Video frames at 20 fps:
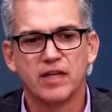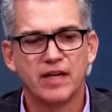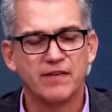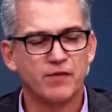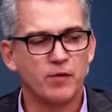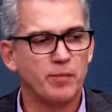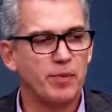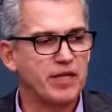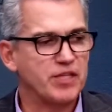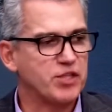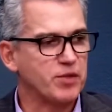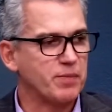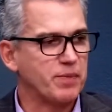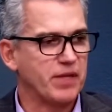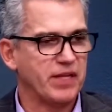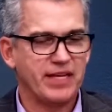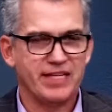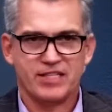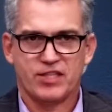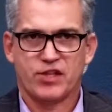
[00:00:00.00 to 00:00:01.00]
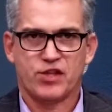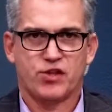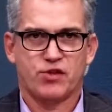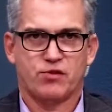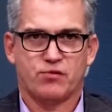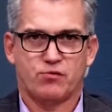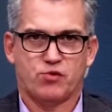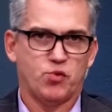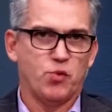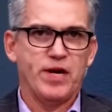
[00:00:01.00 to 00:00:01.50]
if a budget bill has
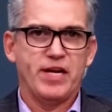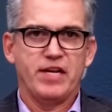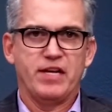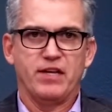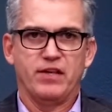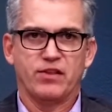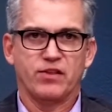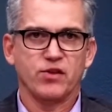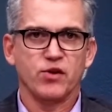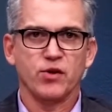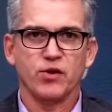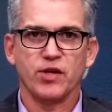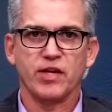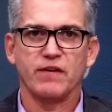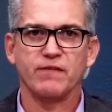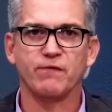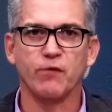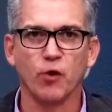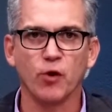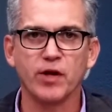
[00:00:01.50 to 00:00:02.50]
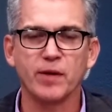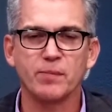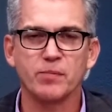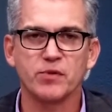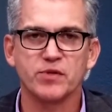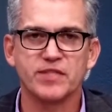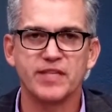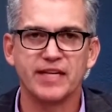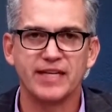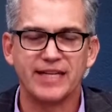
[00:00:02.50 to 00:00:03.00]
20, 30,
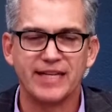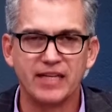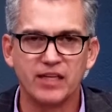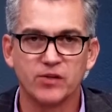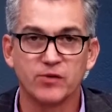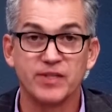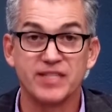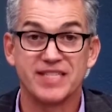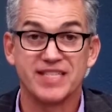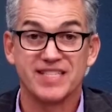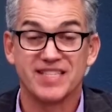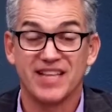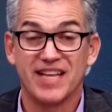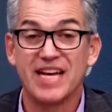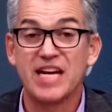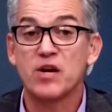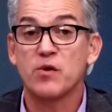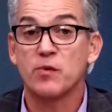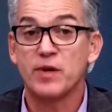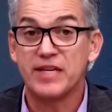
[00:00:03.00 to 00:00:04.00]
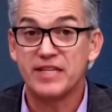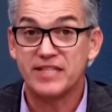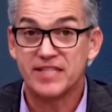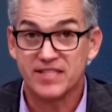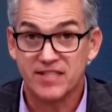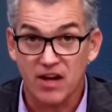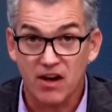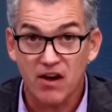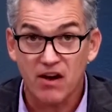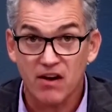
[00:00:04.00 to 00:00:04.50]
40% increases like we
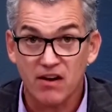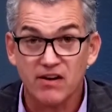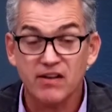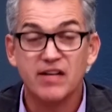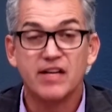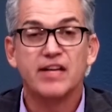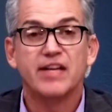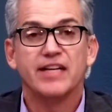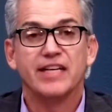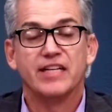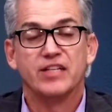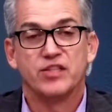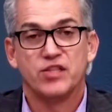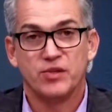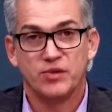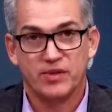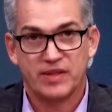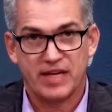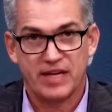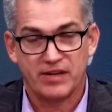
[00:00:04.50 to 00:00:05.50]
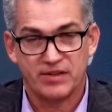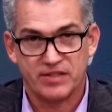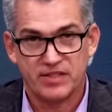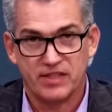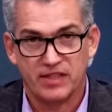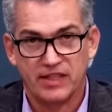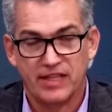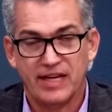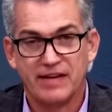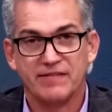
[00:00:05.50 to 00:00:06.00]
saw in
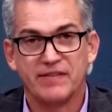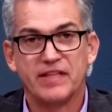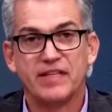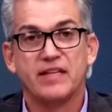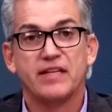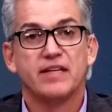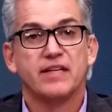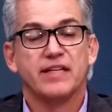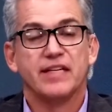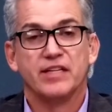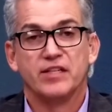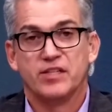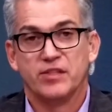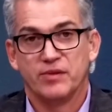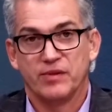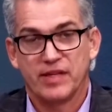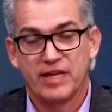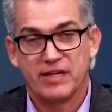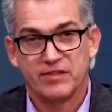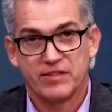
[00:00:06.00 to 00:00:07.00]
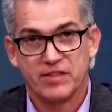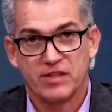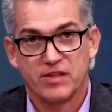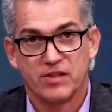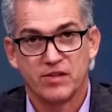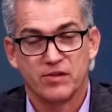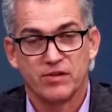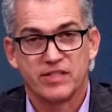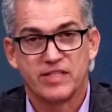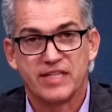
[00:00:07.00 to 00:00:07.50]
2011, in
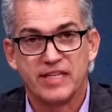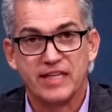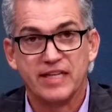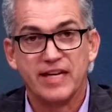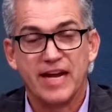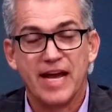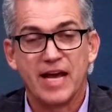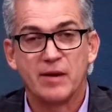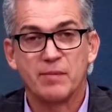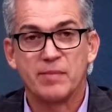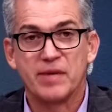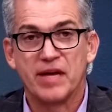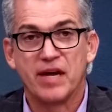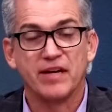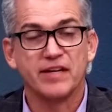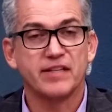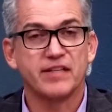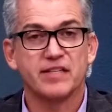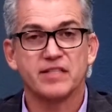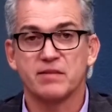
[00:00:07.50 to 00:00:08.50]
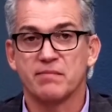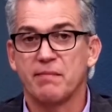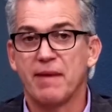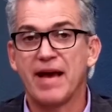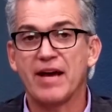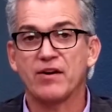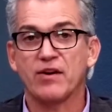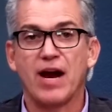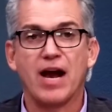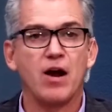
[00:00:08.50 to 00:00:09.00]
2013, and beyond. It doesn't
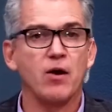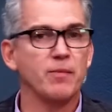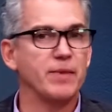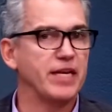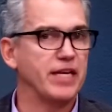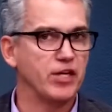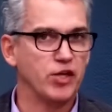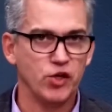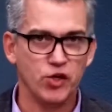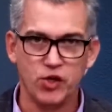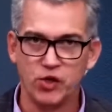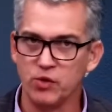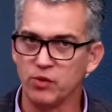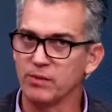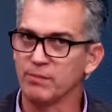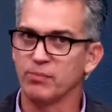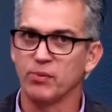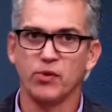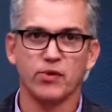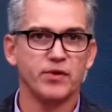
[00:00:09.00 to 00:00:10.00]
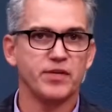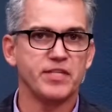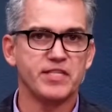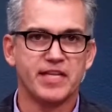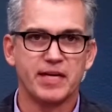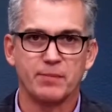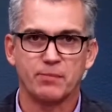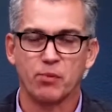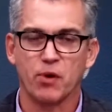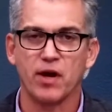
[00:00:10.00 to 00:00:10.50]
matter how many new
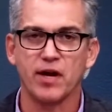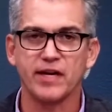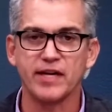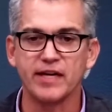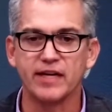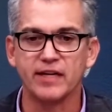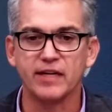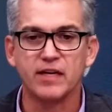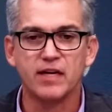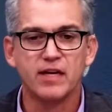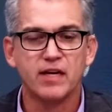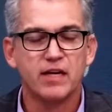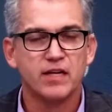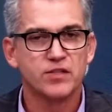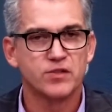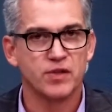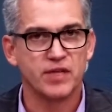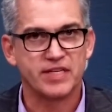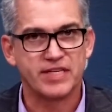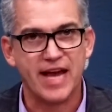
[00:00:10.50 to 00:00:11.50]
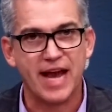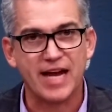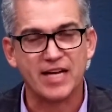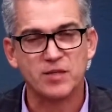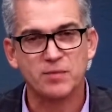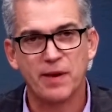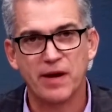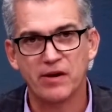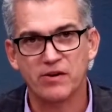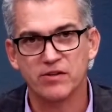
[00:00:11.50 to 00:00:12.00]
employees get brought in, so the
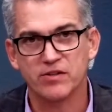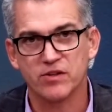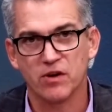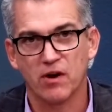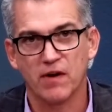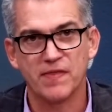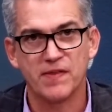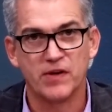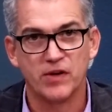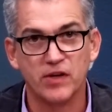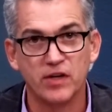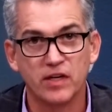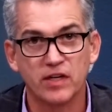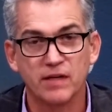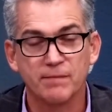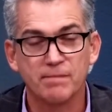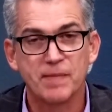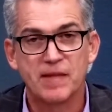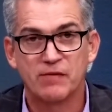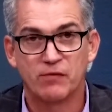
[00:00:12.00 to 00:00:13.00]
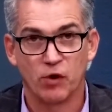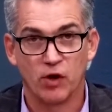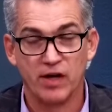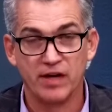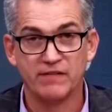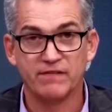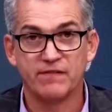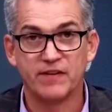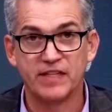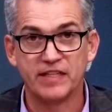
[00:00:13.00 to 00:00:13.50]
taxpayers are on the hook for
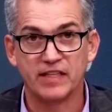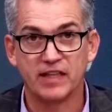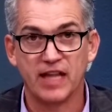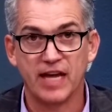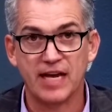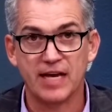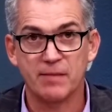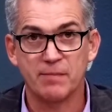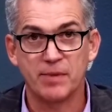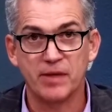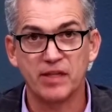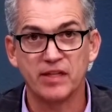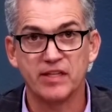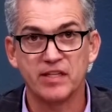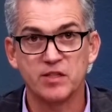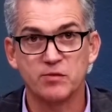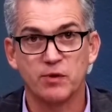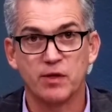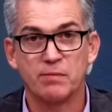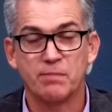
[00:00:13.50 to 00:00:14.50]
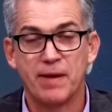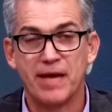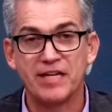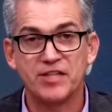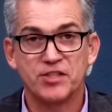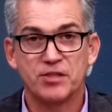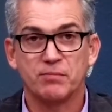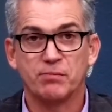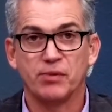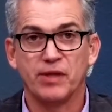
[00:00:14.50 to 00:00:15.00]
unfunded liabilities with
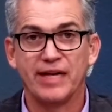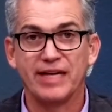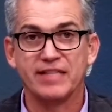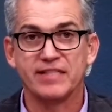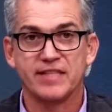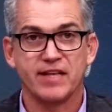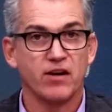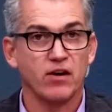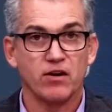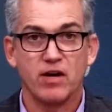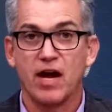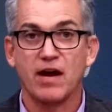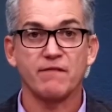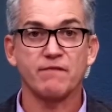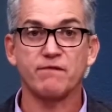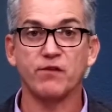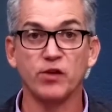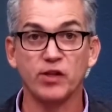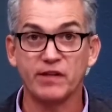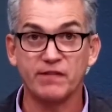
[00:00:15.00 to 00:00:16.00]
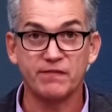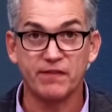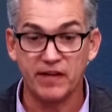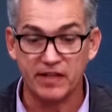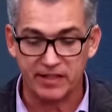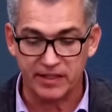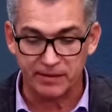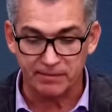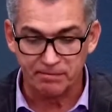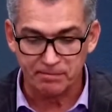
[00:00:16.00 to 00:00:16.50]
pension plans that are not fully
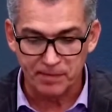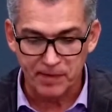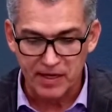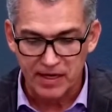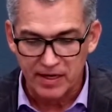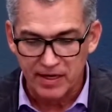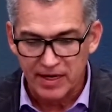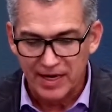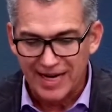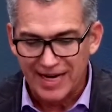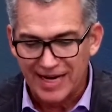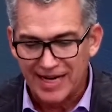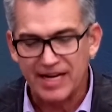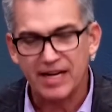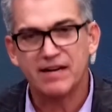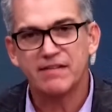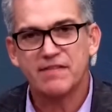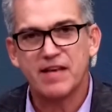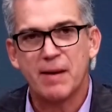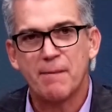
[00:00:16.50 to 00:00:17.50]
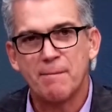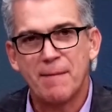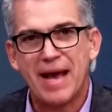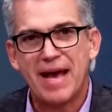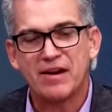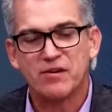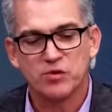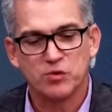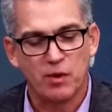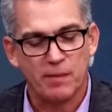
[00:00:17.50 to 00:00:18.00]
funded. None of that
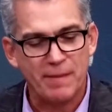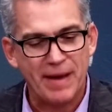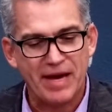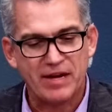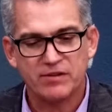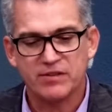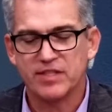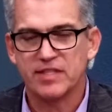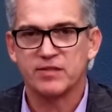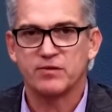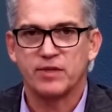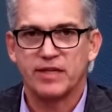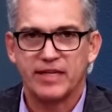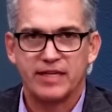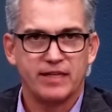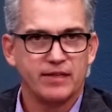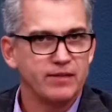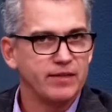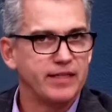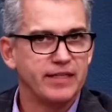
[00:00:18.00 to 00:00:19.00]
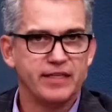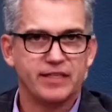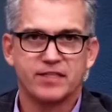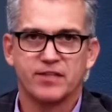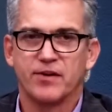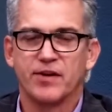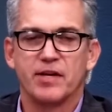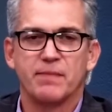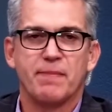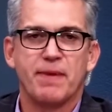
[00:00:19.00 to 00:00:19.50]
matters. What matters is
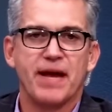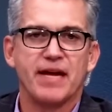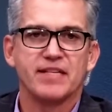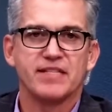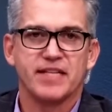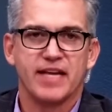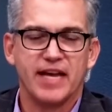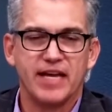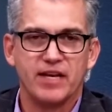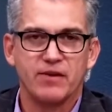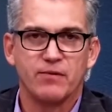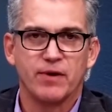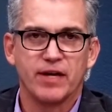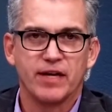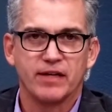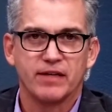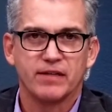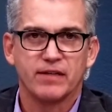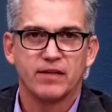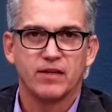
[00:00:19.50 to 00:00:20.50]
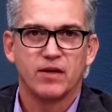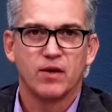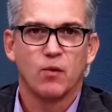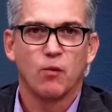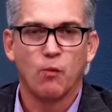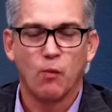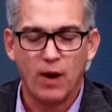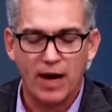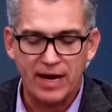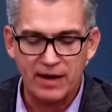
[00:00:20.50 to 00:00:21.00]
it's going to pass anyway.
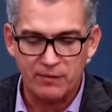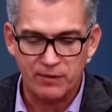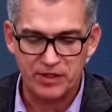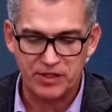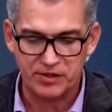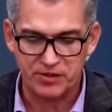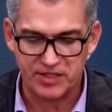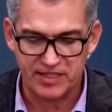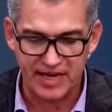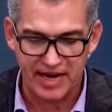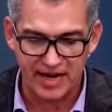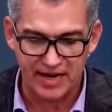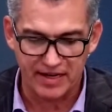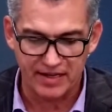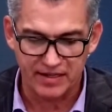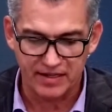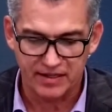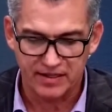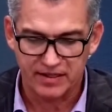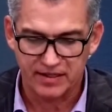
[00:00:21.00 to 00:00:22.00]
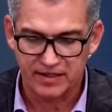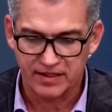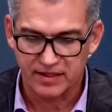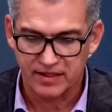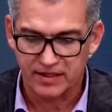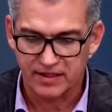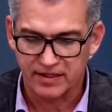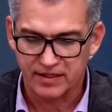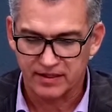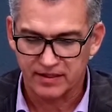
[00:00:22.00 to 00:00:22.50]
Why would you stand
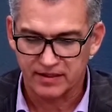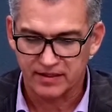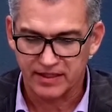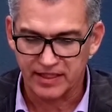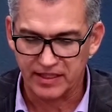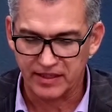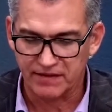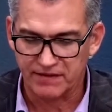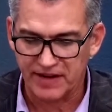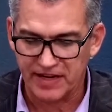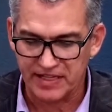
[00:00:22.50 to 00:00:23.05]
in the